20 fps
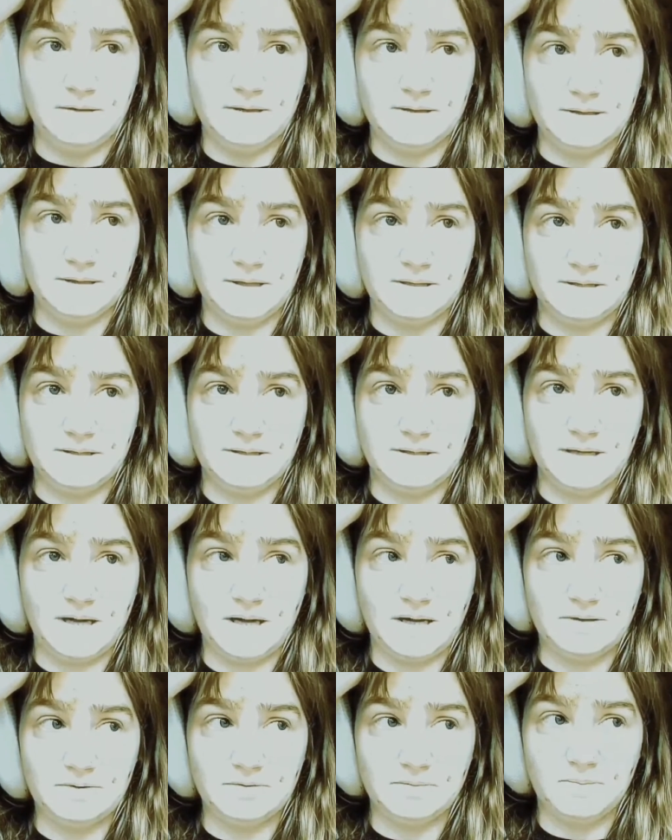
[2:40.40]

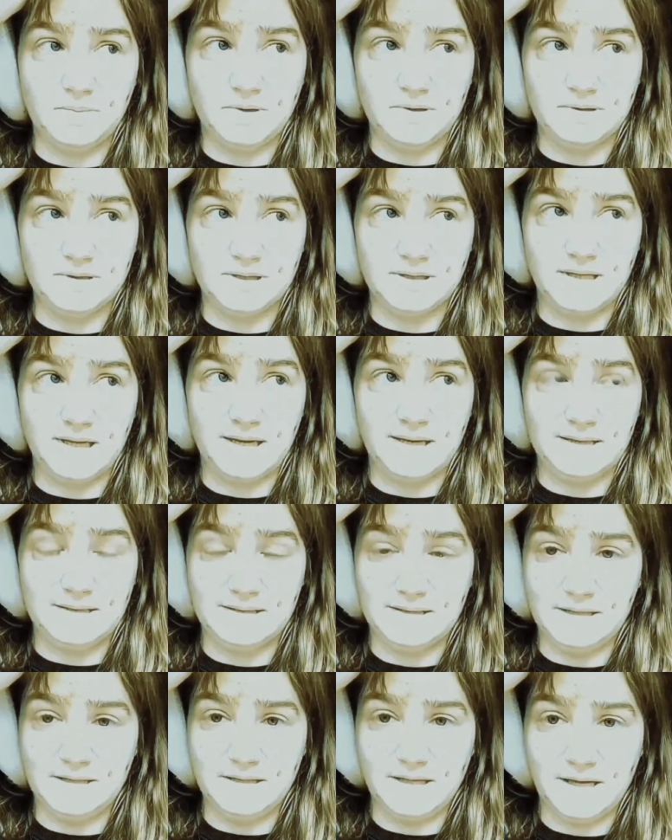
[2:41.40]
is a natural
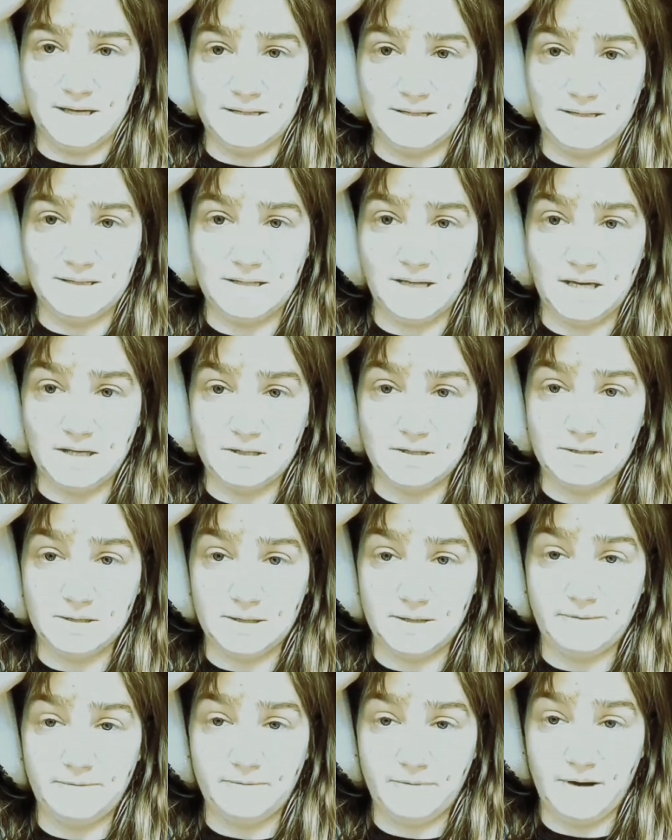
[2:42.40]
personality that is
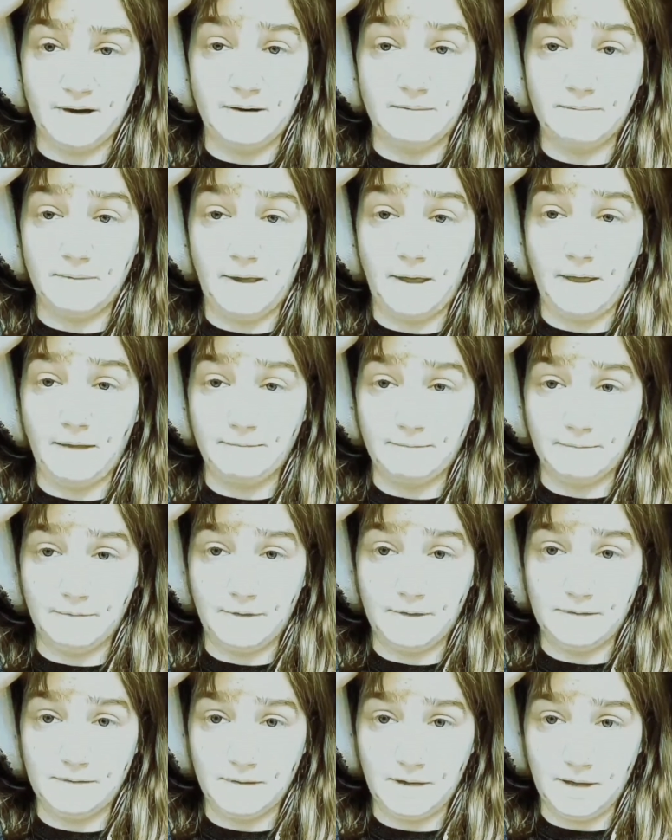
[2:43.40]
naturally afraid of
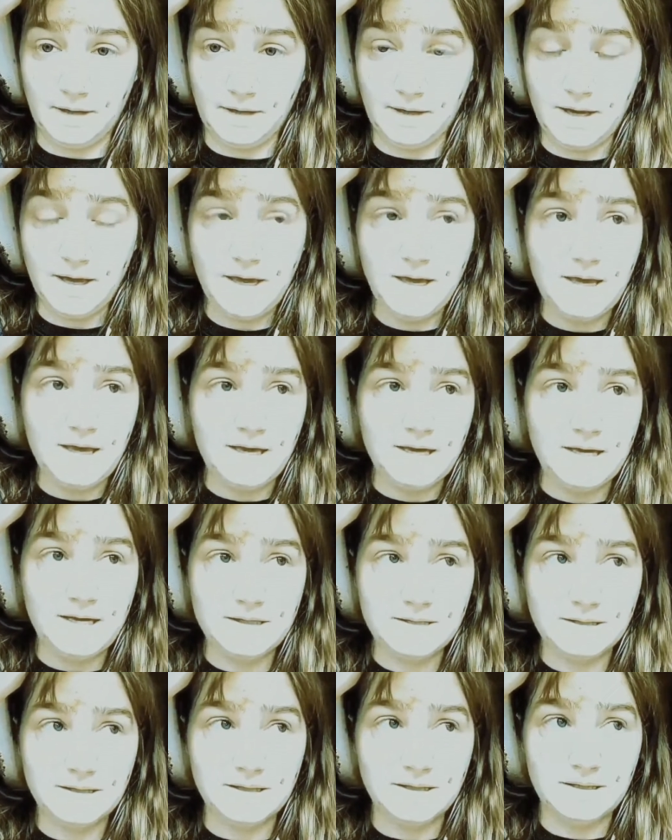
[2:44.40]
everything.
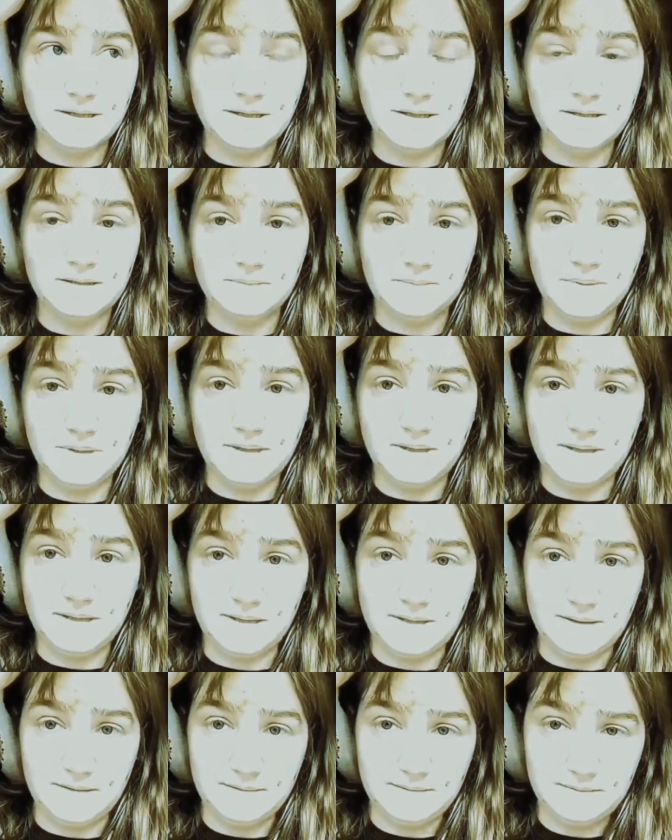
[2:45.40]
He's gonna need
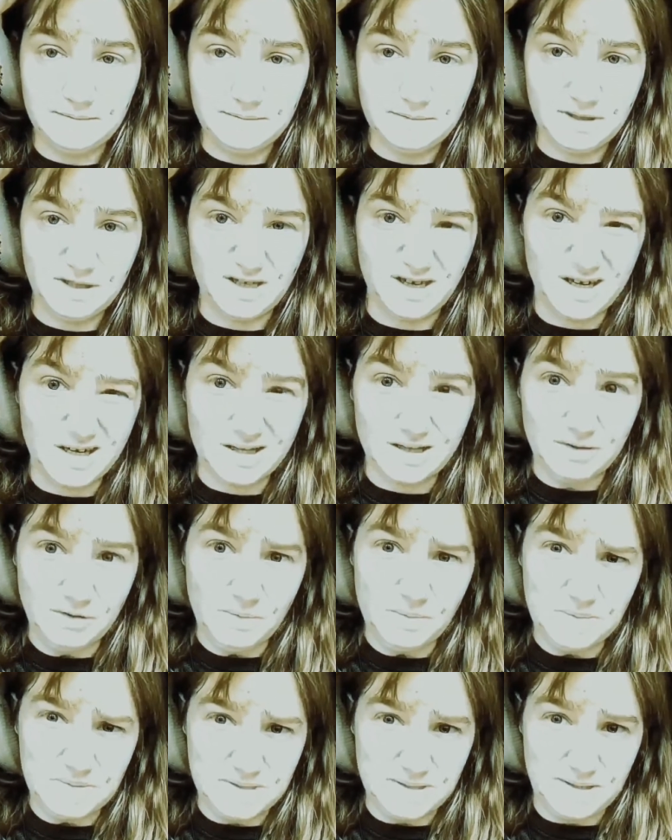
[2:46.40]
to be
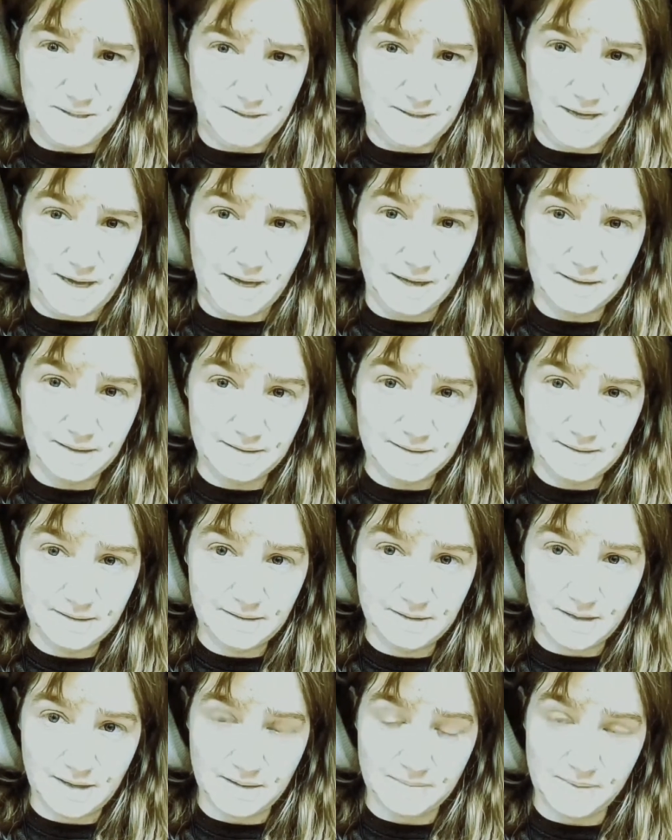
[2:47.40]
kind of the opposite of
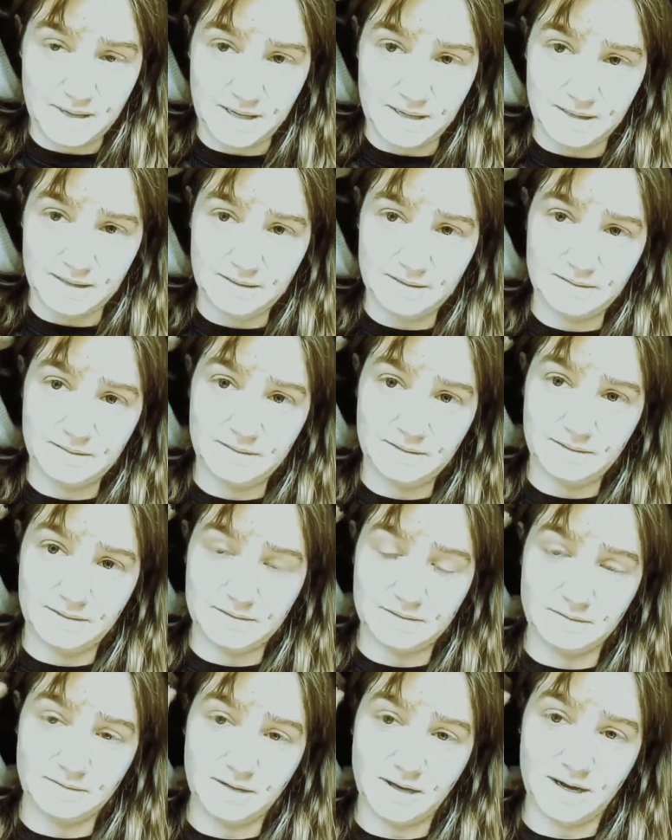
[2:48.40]
that. I mean,
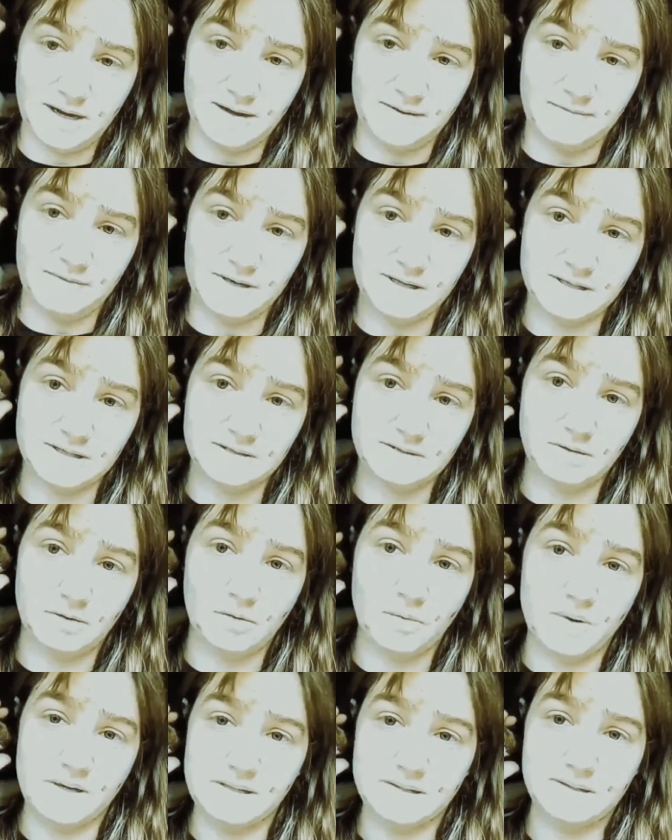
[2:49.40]
it's okay if
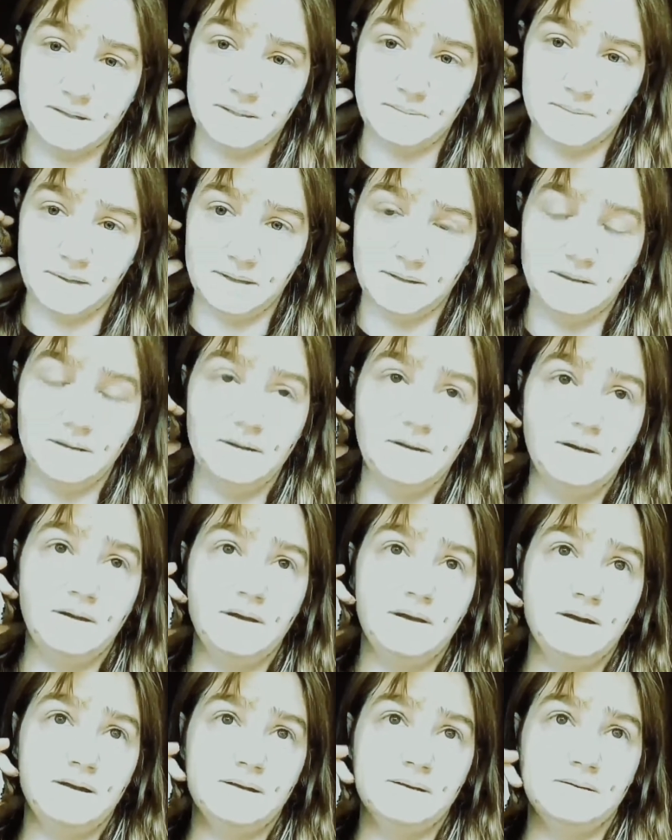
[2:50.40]
he's always
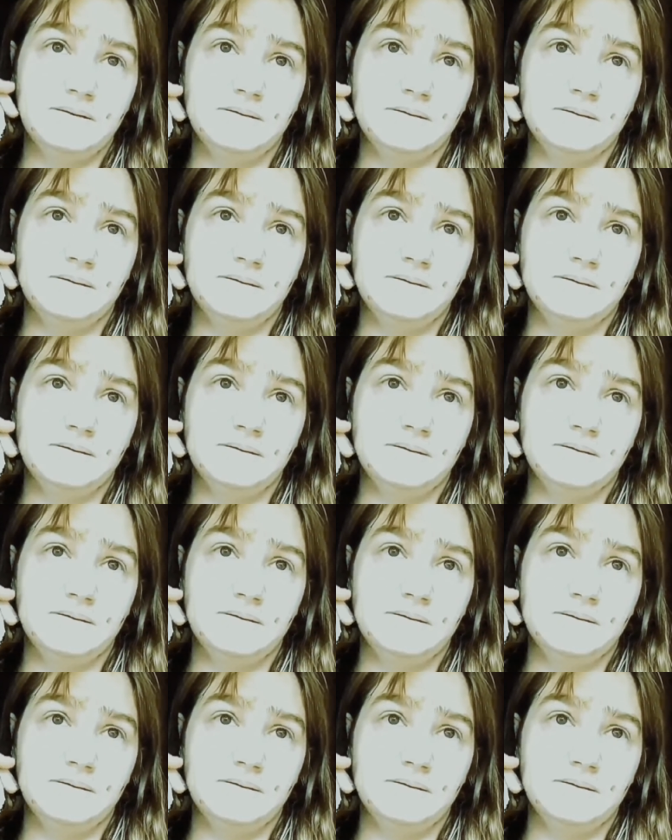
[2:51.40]
timid,